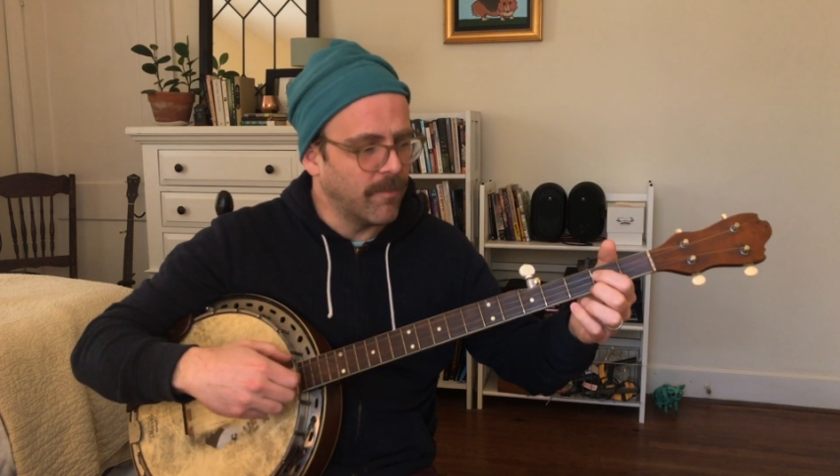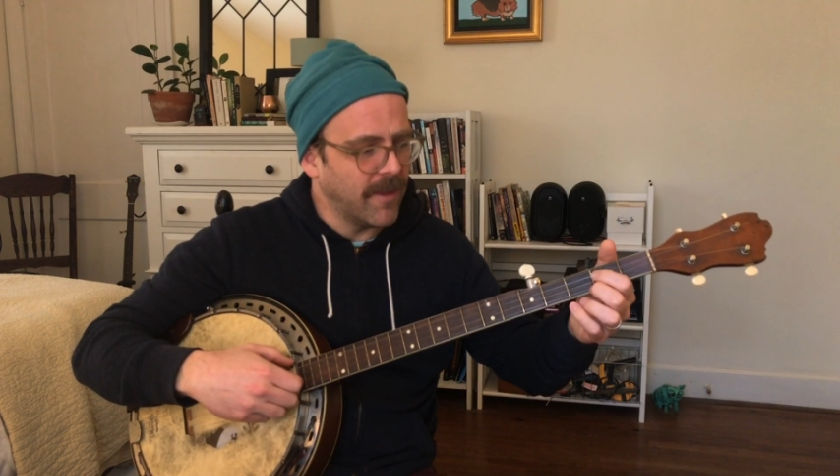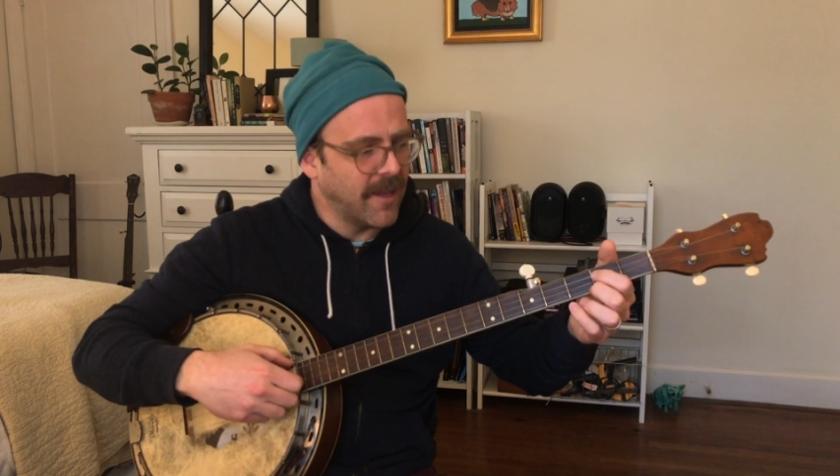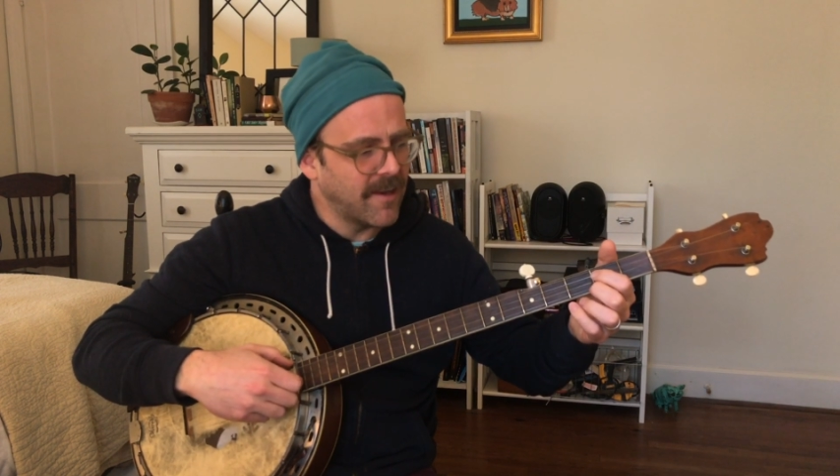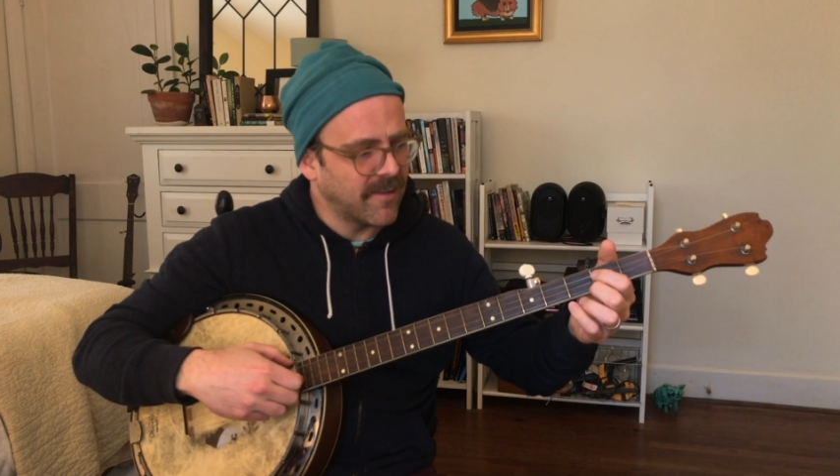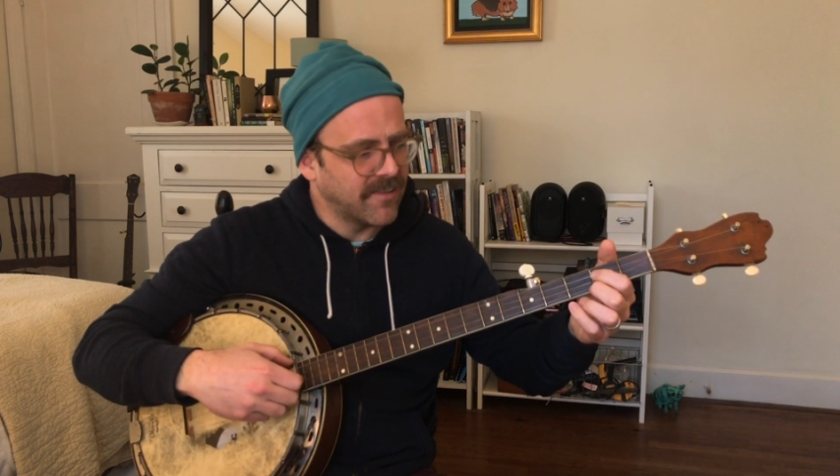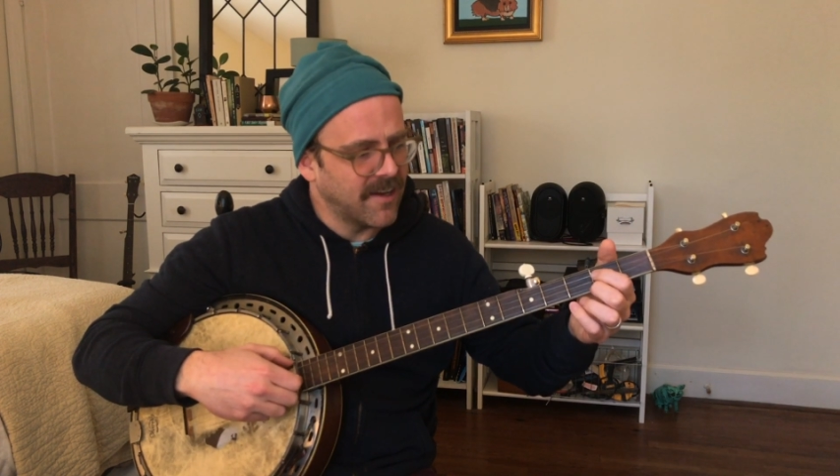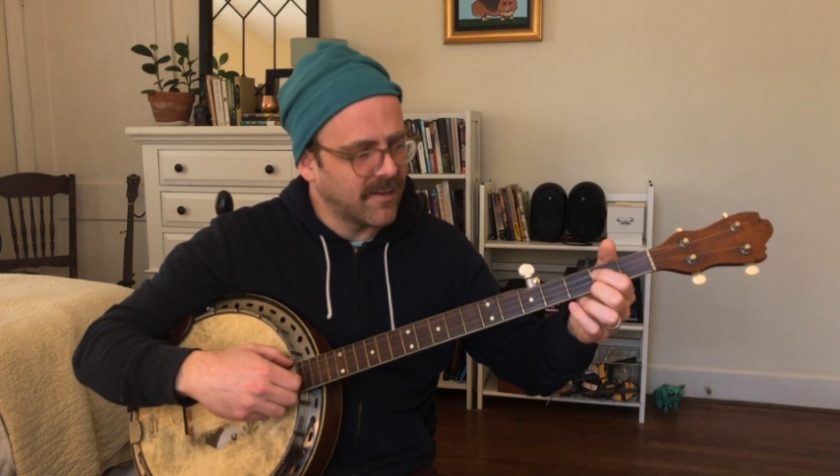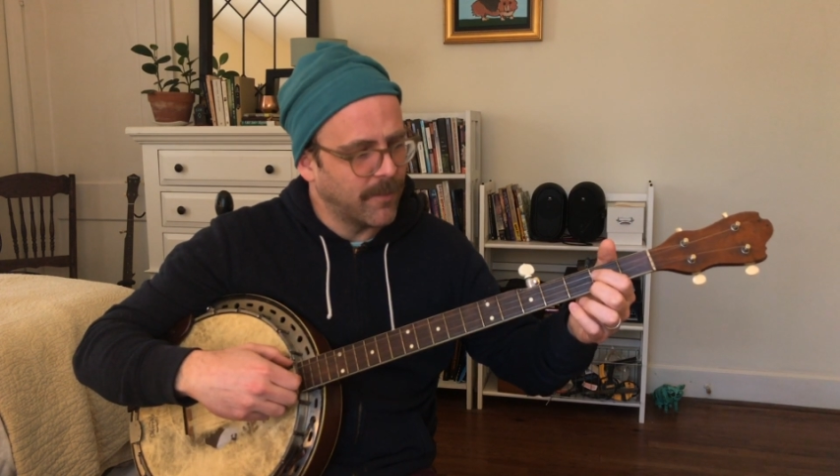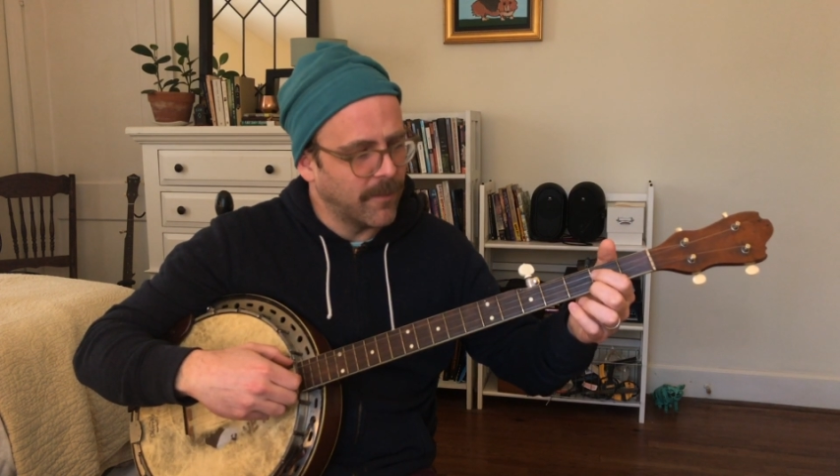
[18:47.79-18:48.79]
index
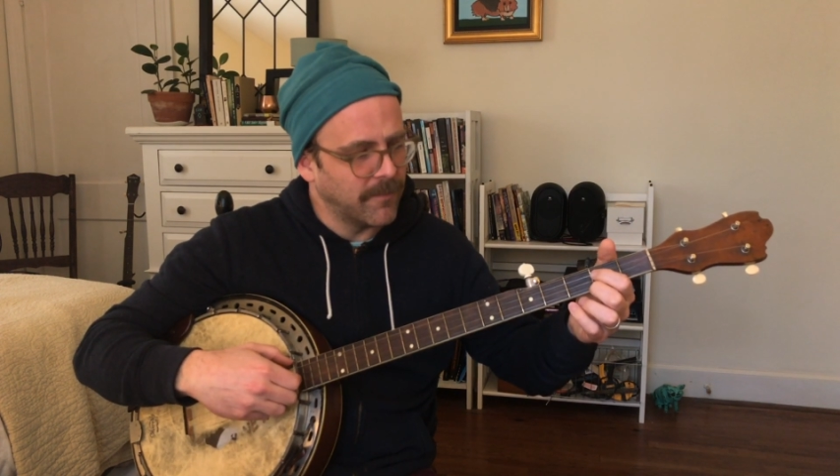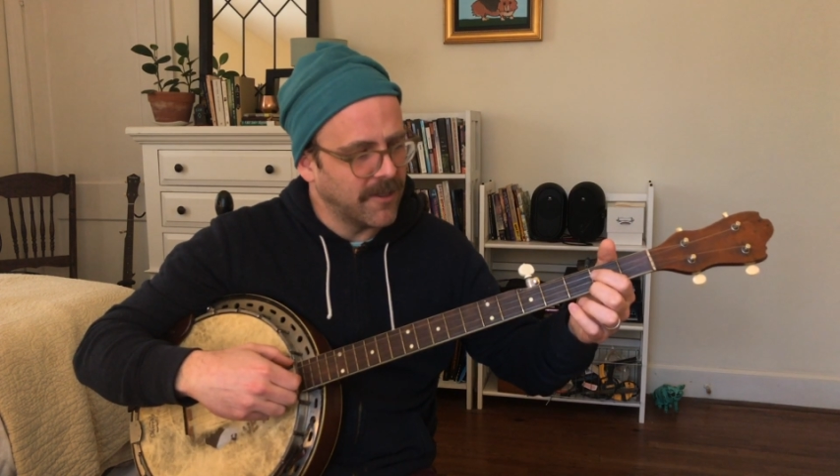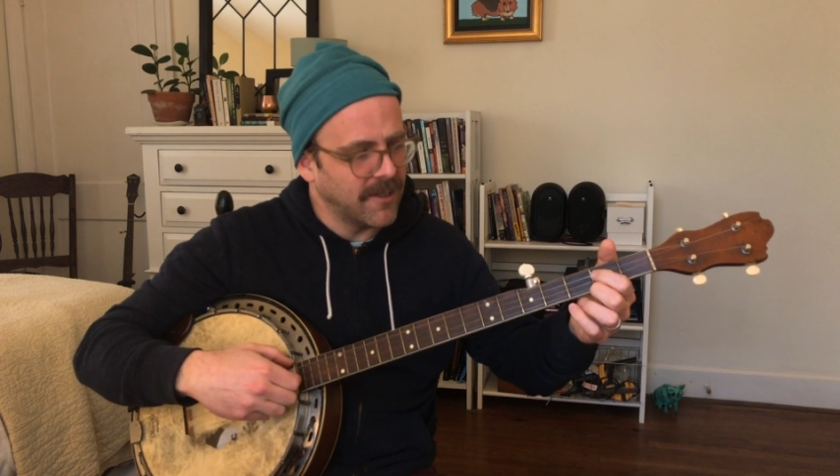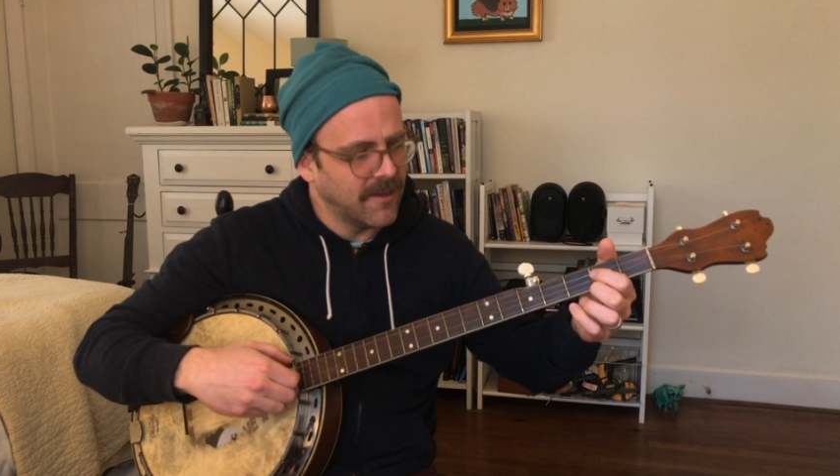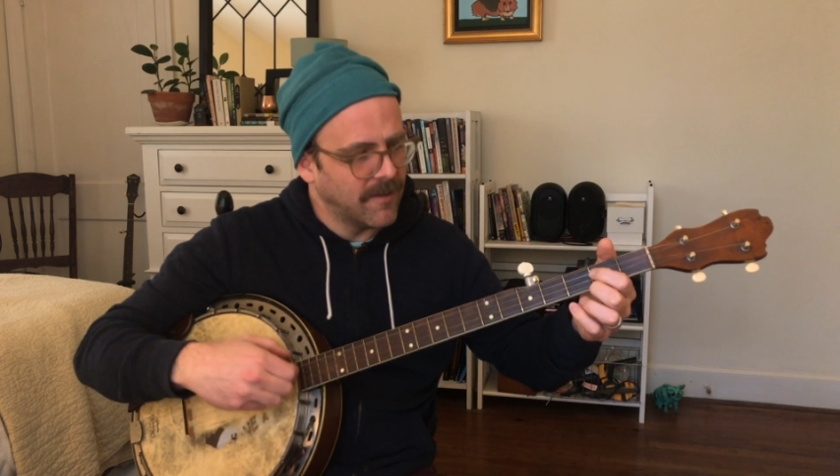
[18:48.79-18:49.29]
bum diddy.